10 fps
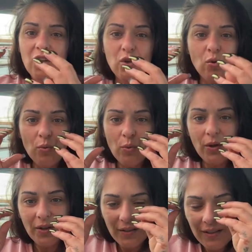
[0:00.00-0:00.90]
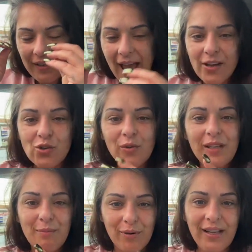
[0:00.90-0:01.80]
you will
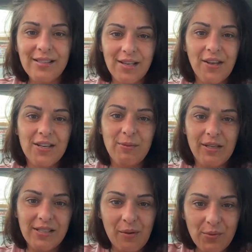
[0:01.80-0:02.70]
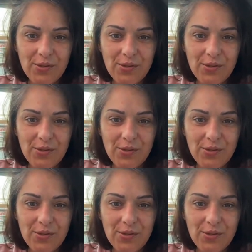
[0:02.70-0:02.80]
naturally bring it to others because